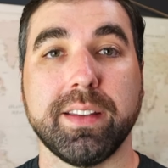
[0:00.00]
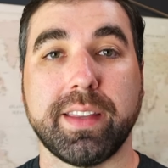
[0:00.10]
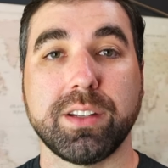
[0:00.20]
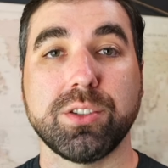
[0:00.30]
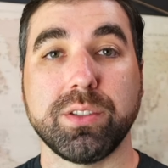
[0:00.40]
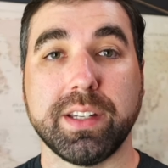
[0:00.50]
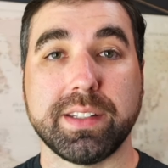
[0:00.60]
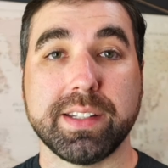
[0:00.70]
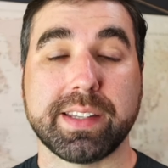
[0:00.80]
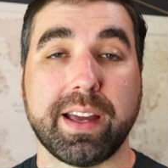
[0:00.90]
they do get
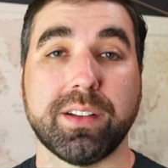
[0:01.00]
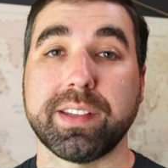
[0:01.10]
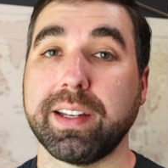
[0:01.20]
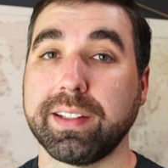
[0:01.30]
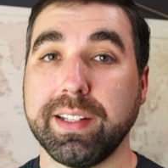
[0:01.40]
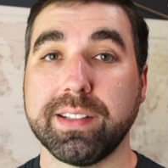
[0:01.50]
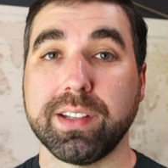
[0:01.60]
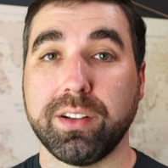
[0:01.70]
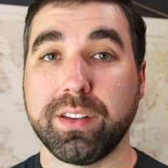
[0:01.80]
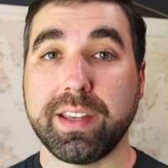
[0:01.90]
discounts, and kids
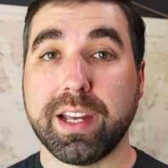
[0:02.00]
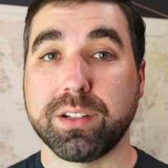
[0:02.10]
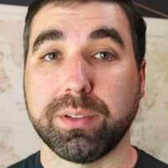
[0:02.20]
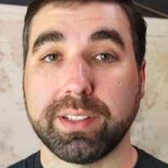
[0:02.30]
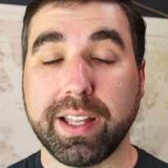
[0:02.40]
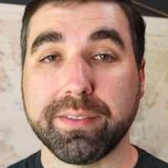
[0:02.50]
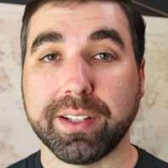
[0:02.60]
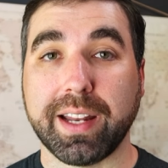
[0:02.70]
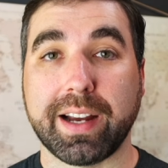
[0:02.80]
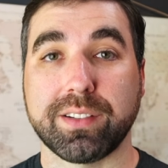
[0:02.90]
under the age of
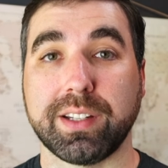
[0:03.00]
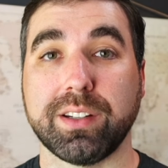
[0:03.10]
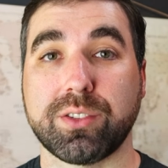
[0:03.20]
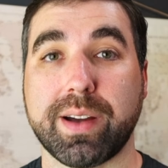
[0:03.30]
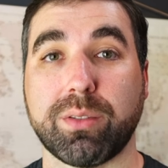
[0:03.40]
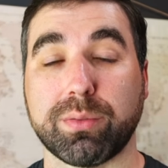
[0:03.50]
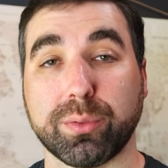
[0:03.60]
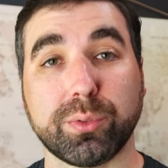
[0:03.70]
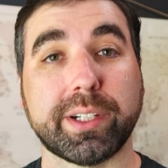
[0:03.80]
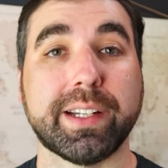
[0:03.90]
11 actually get to travel for
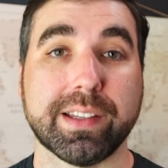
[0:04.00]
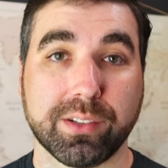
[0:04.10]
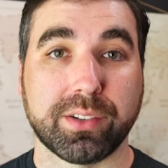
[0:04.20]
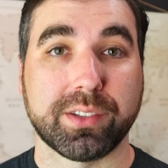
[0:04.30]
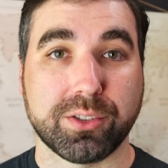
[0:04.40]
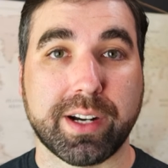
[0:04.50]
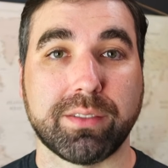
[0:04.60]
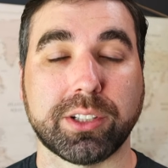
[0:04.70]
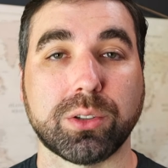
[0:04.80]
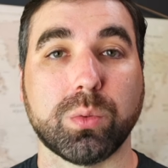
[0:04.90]
free as long as they're
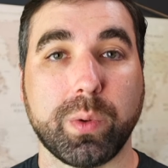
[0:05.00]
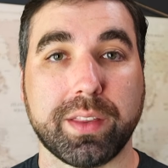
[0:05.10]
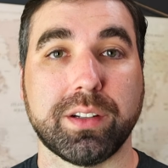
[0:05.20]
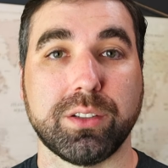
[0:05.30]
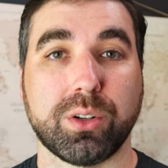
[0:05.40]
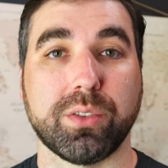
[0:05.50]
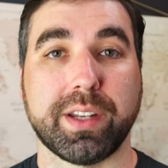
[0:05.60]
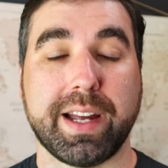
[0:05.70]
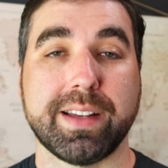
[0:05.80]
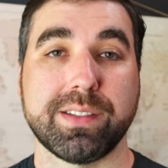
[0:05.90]
traveling with an adult
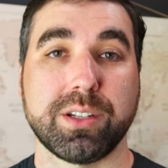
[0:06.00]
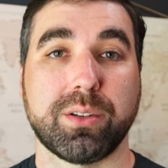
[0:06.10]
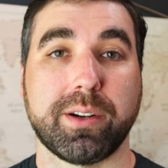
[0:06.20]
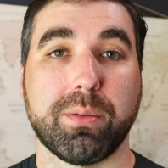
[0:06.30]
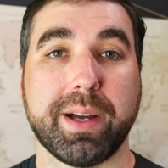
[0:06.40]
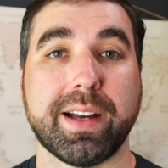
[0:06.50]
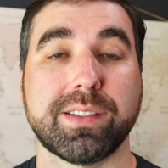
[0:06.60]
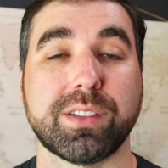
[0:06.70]
that has the Eurail Pass.